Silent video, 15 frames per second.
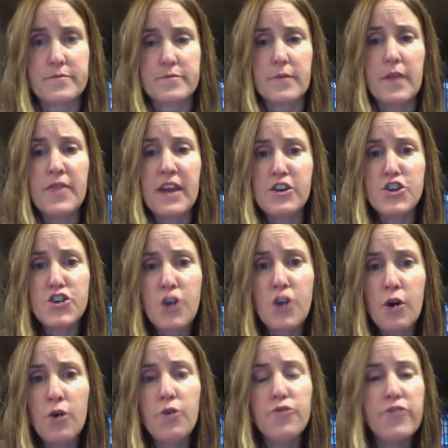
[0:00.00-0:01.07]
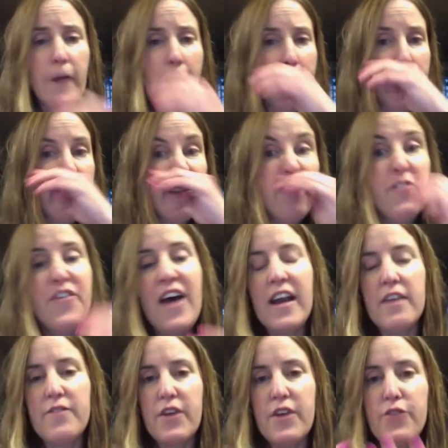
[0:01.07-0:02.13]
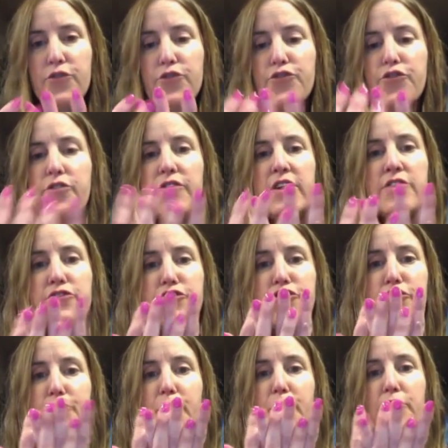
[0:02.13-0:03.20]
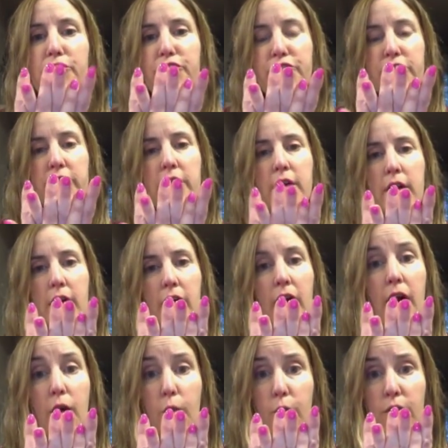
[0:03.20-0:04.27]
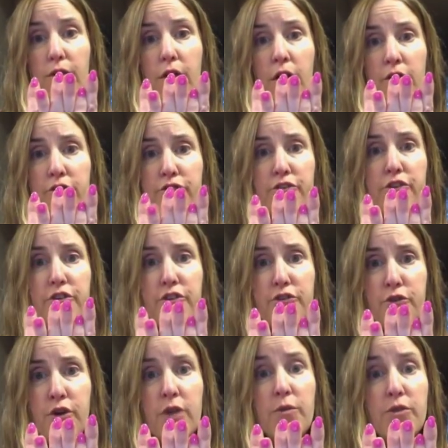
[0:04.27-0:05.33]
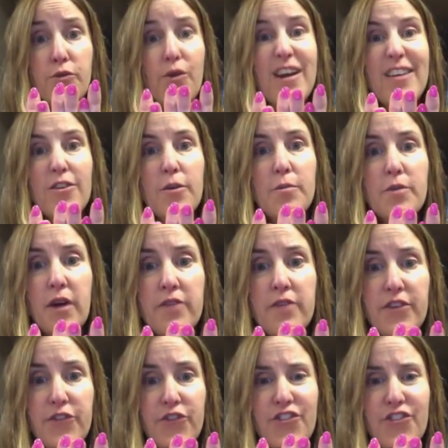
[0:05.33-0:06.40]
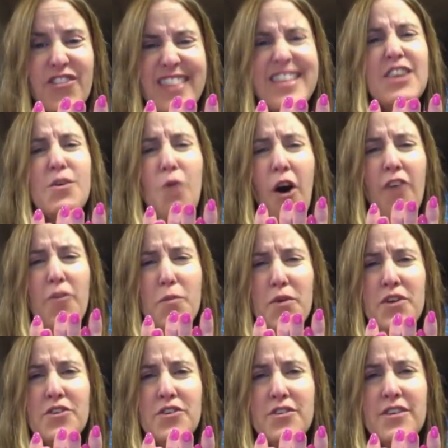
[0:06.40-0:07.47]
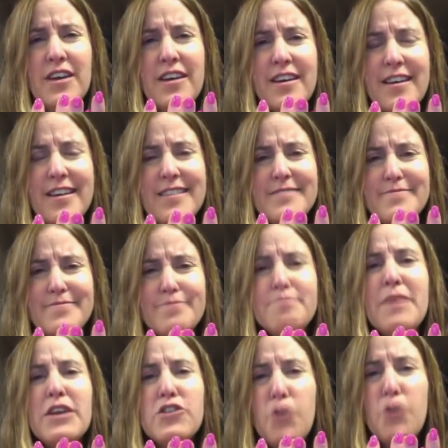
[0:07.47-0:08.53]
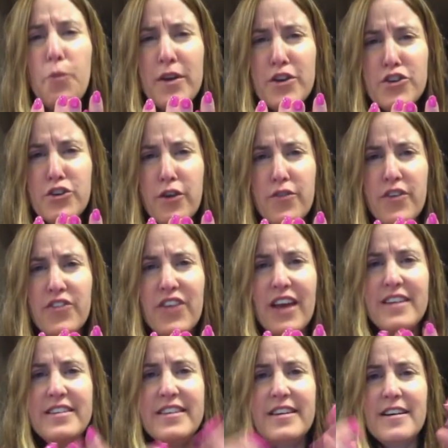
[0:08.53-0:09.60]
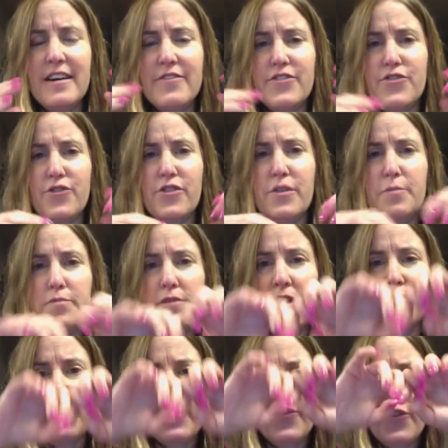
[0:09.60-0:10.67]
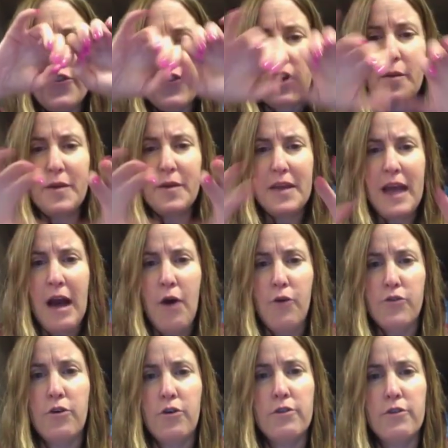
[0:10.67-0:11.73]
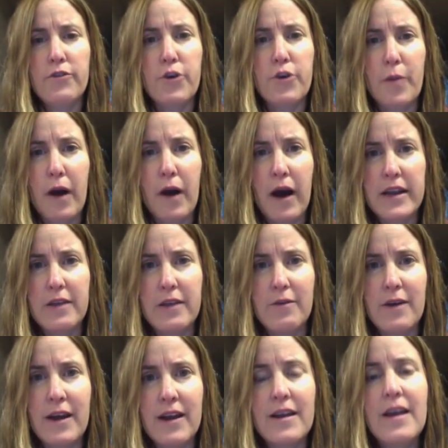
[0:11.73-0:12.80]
that shows lymphatic vessels sort of interspersed with our circulatory, with irregular blood vessels. Because I think you all have a pretty good mental picture of this idea of sort of the blood vessels coming out and all over your body, right?